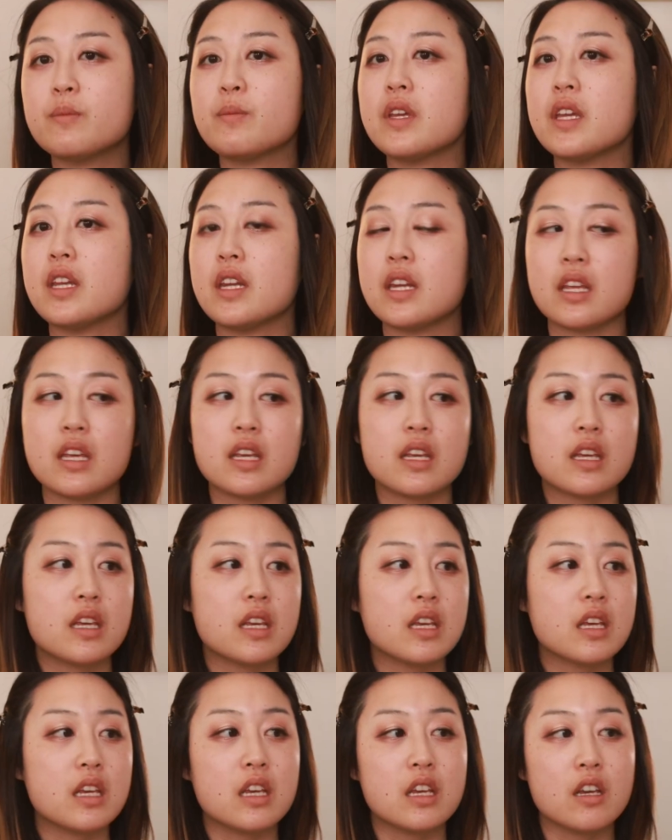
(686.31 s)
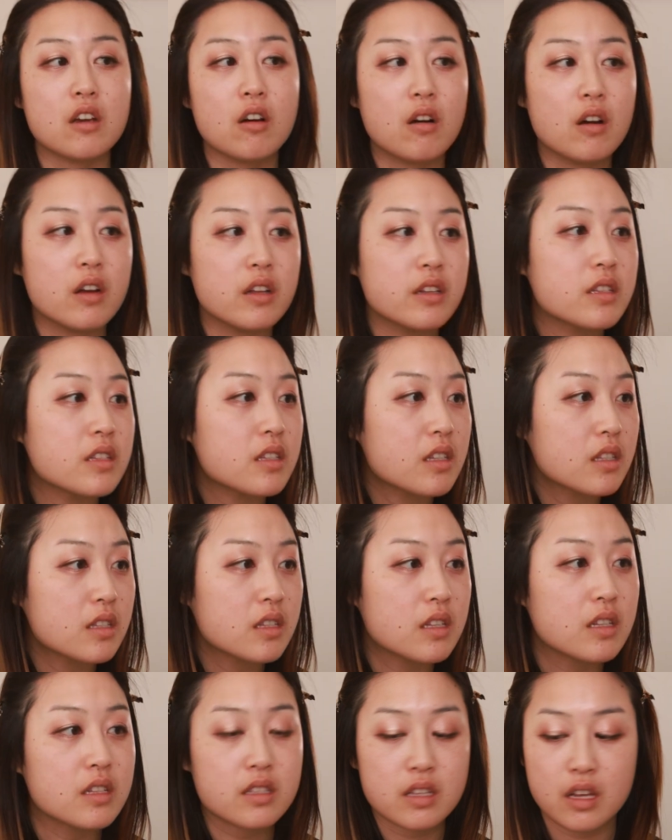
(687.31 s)
been eons
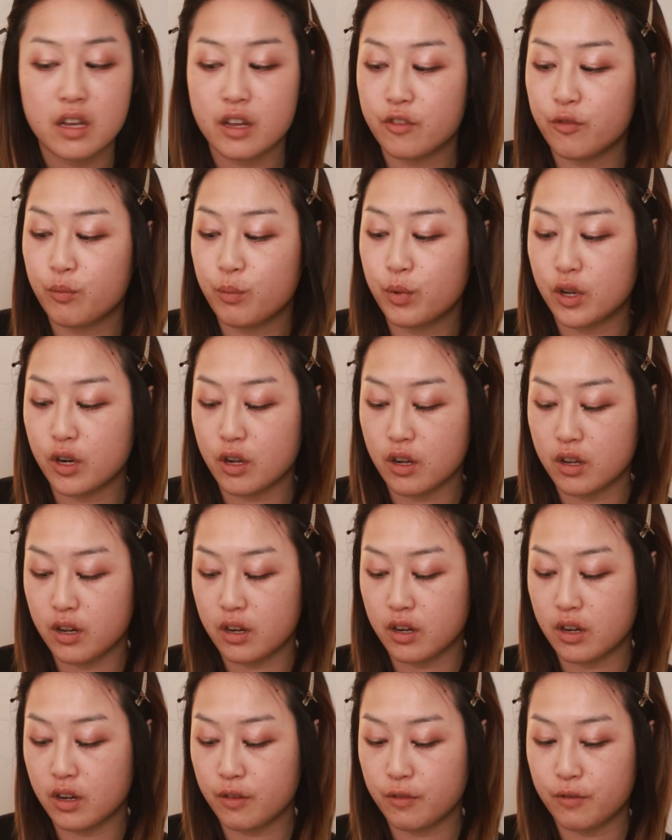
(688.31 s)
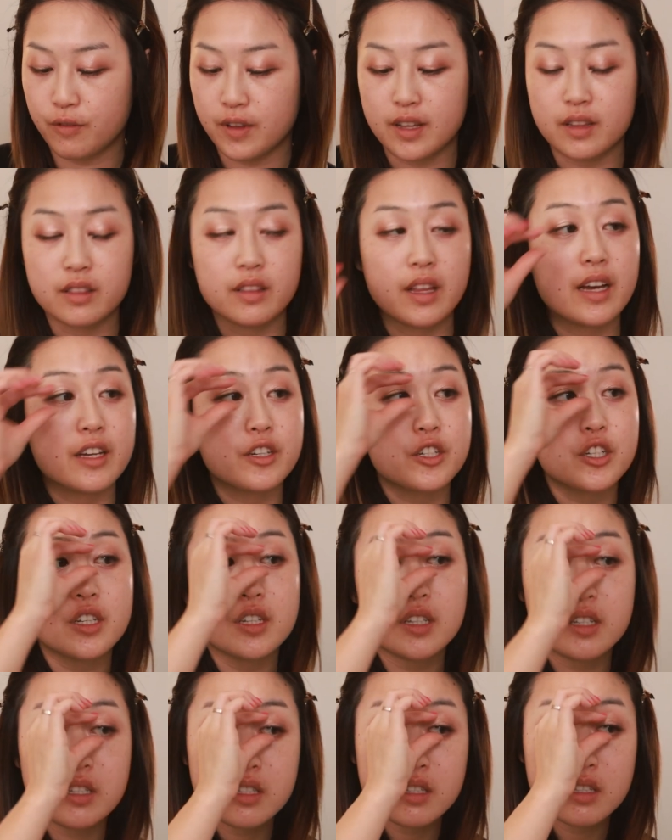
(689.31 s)
since I've put on fake
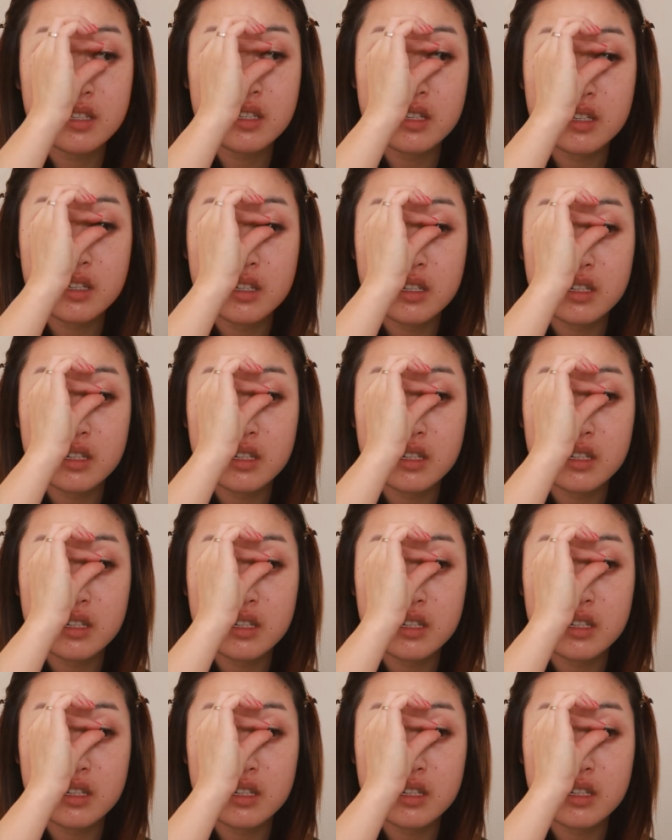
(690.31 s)
lashes.